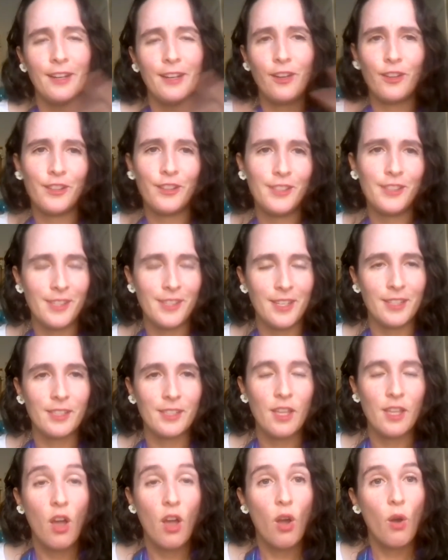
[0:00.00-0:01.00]
and all these things.
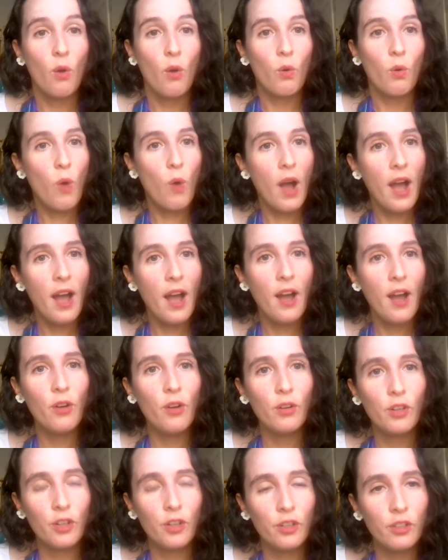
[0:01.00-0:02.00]
Wow,
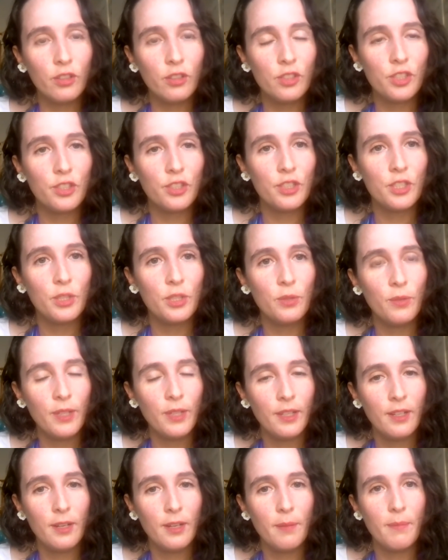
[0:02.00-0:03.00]
girls, you're
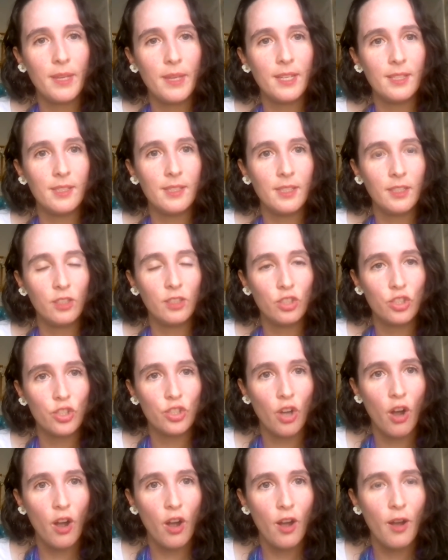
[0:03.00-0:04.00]
doing an amazing
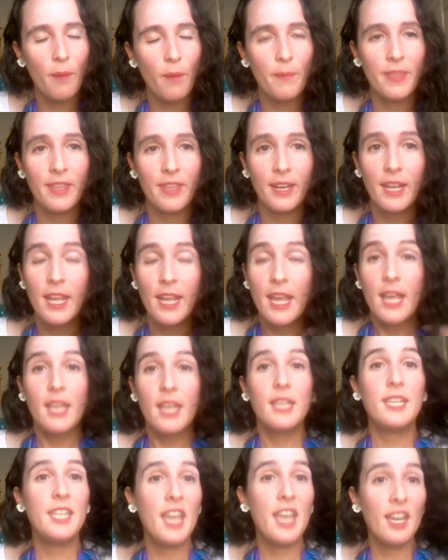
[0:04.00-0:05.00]
job. And then,
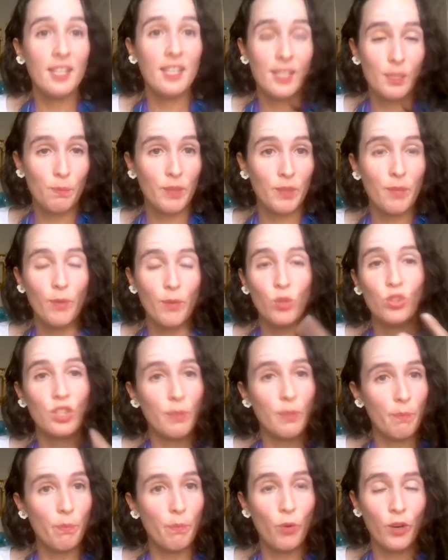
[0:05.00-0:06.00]
yes, but the most
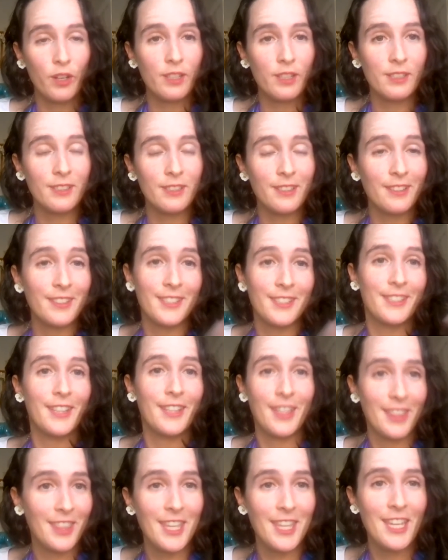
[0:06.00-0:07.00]
important
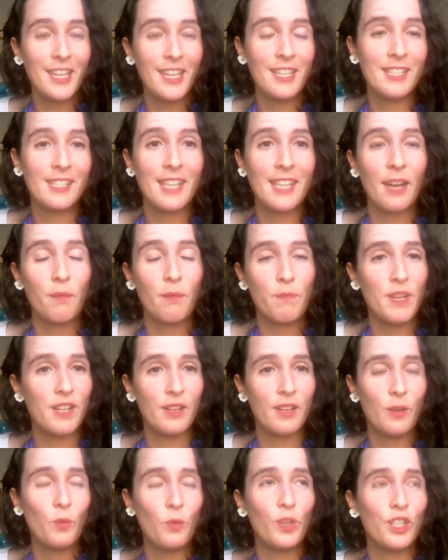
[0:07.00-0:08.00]
thing is that
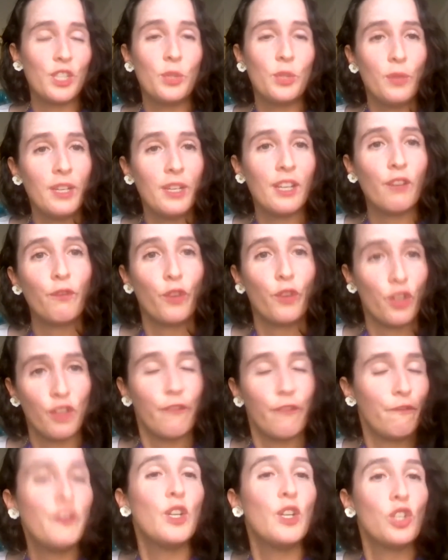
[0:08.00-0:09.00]
we're doing it for the
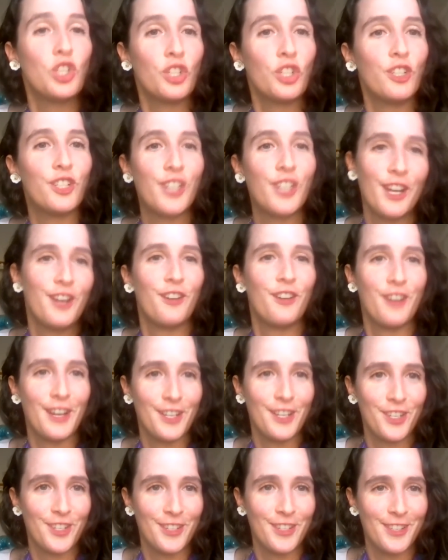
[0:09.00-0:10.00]
future
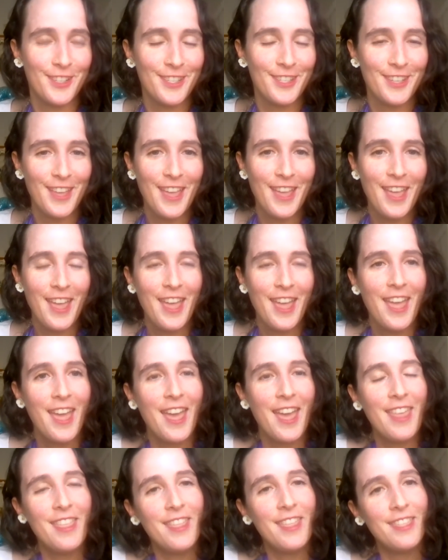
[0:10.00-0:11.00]
generations.
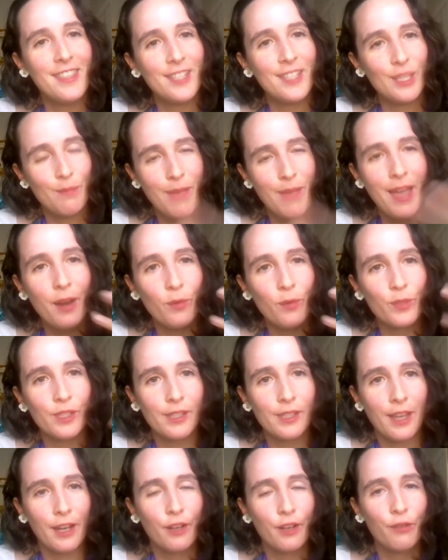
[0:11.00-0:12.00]
And then this man was
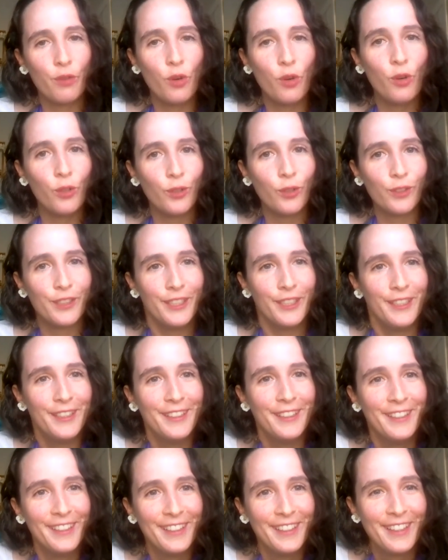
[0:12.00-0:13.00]
kind of old
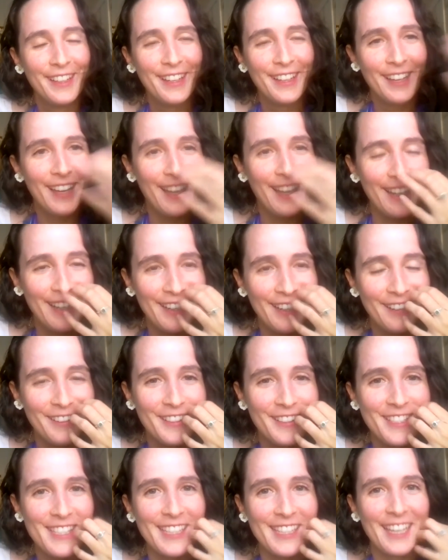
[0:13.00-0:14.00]
and he
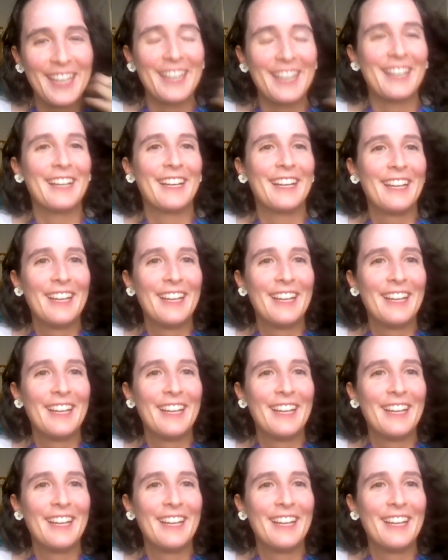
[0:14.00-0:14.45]
was like,